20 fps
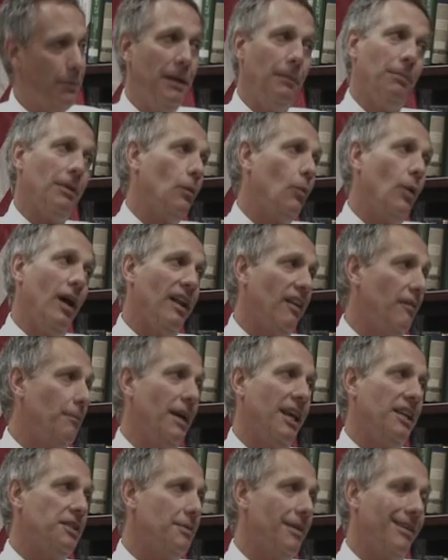People in wildlife
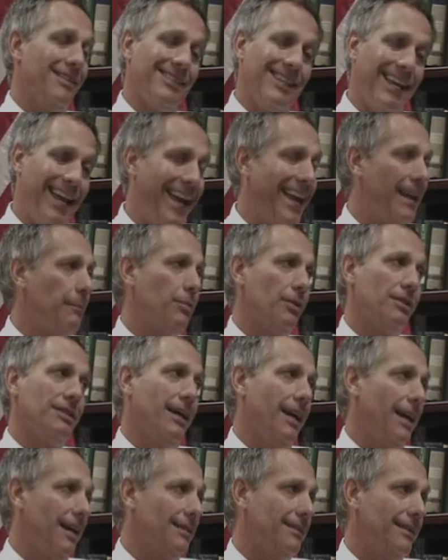management areas can't
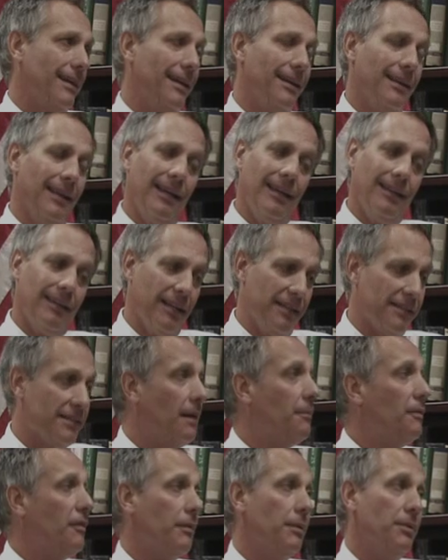protect.
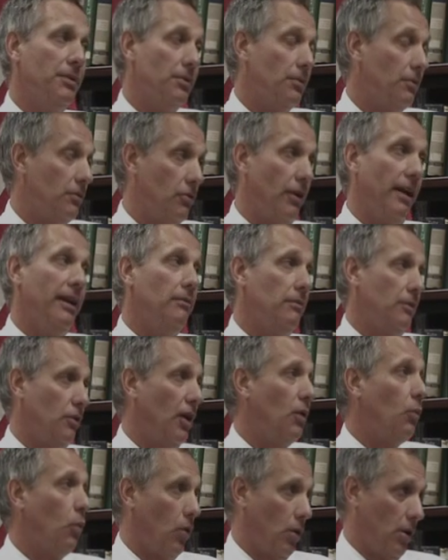Some of them do
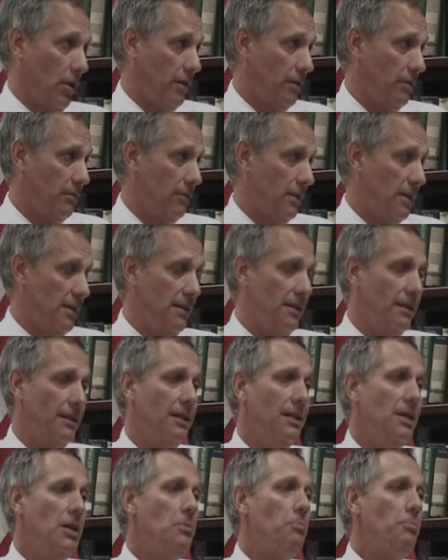great work, right?
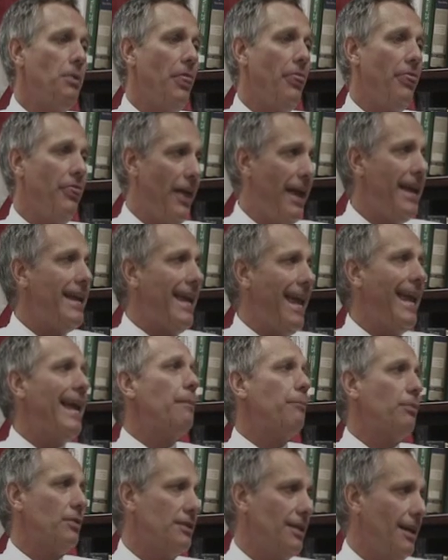But they
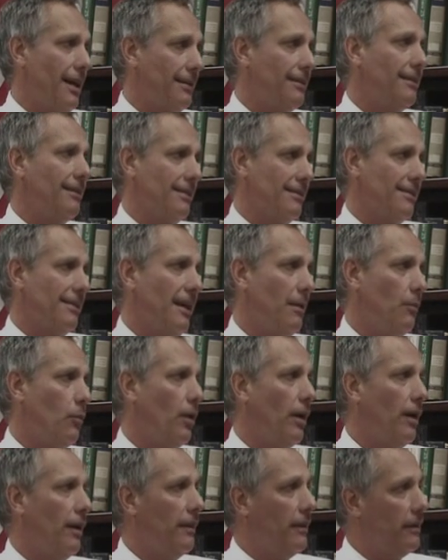can't protect in the same
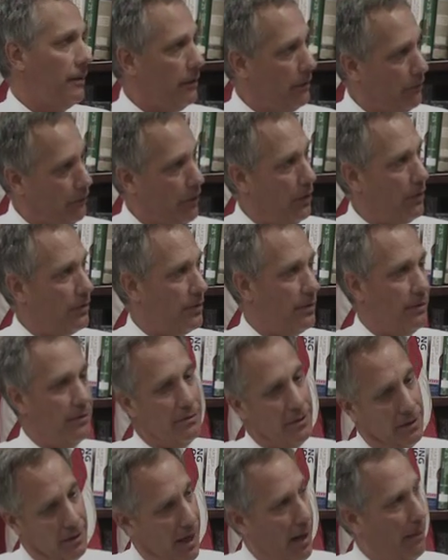way that the folks in
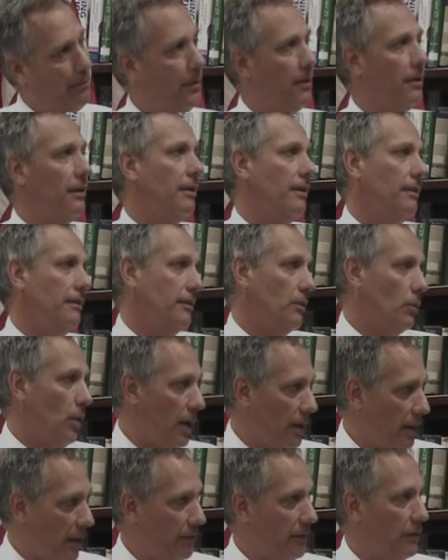TANAPA and the
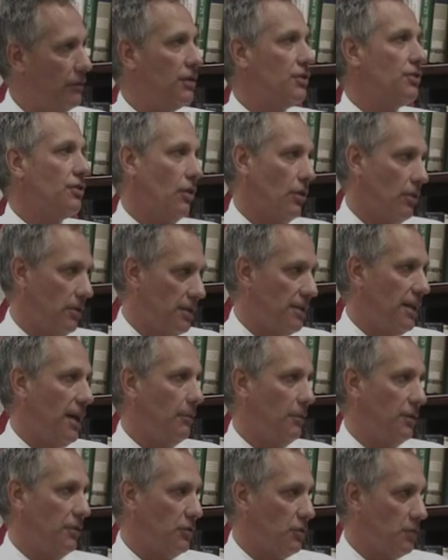Wildlife Division are
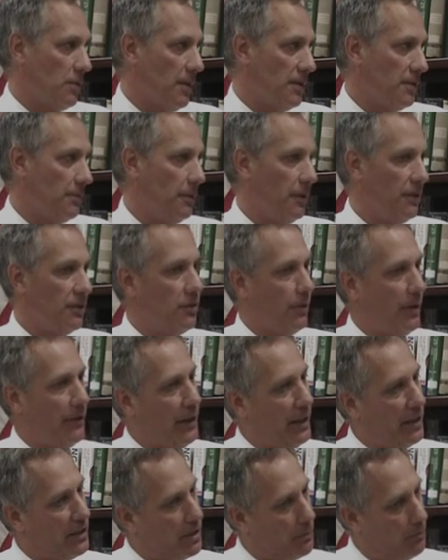assigned with this responsibility. So I
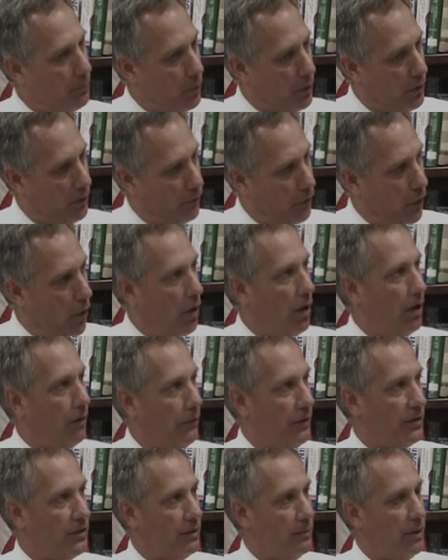think it's important for all
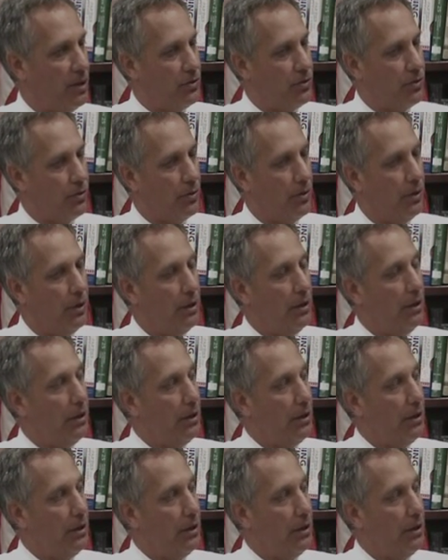of us to make sure